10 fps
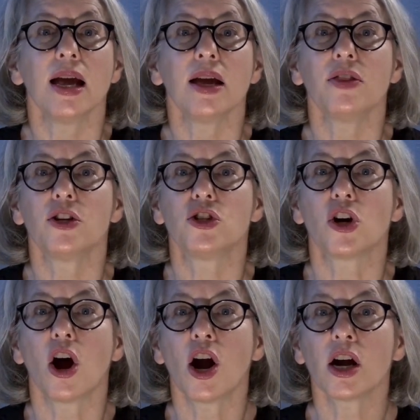In the
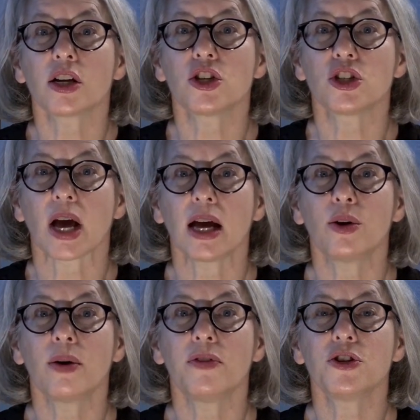dark
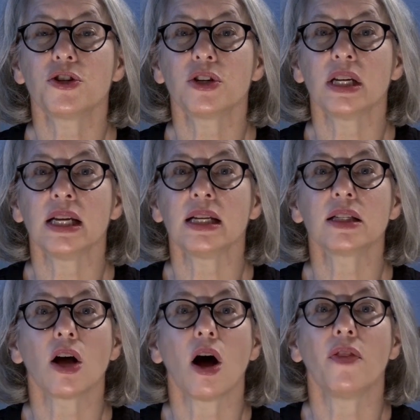shadow of the
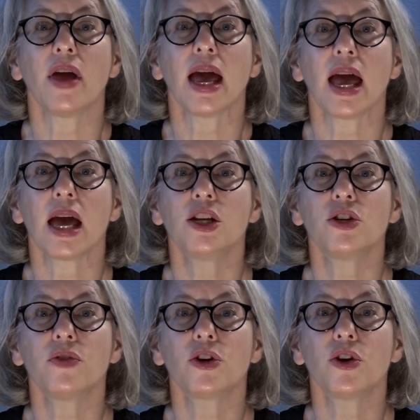trees on the edge
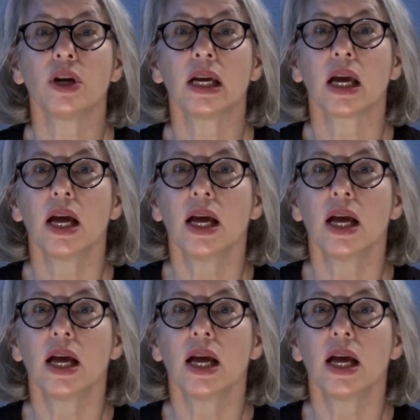of the creek,